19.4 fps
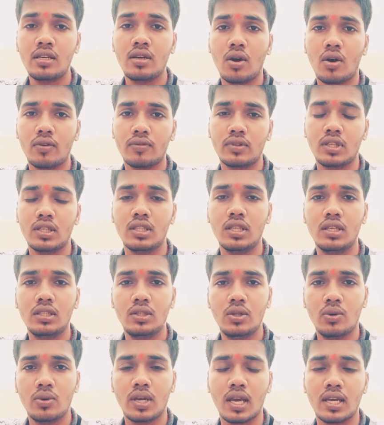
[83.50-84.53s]
after
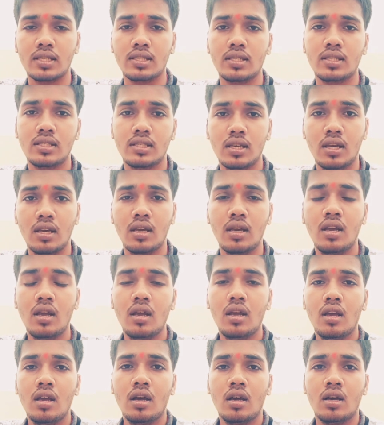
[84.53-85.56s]
that you can say
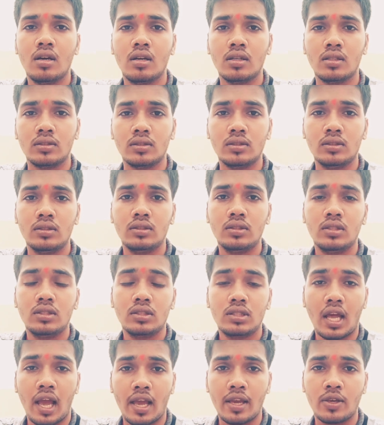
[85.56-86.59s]

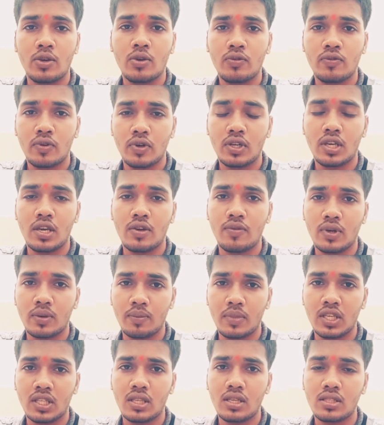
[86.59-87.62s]
thank you for
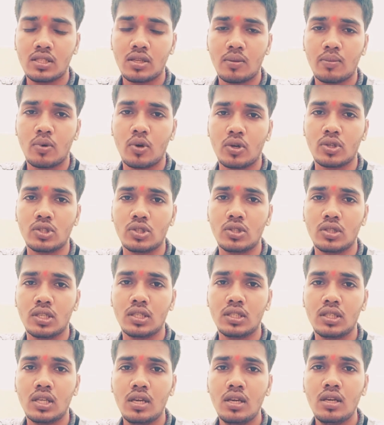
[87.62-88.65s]
giving me this
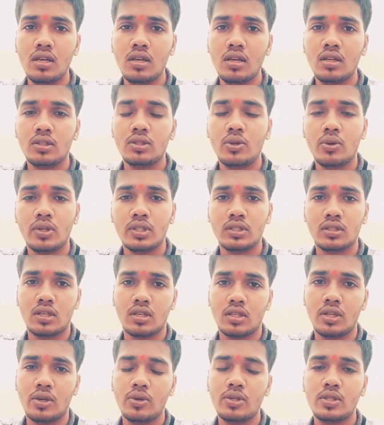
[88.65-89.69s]
opportunity to
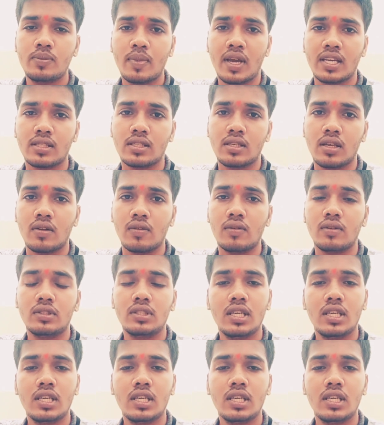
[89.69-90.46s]
introduce myself.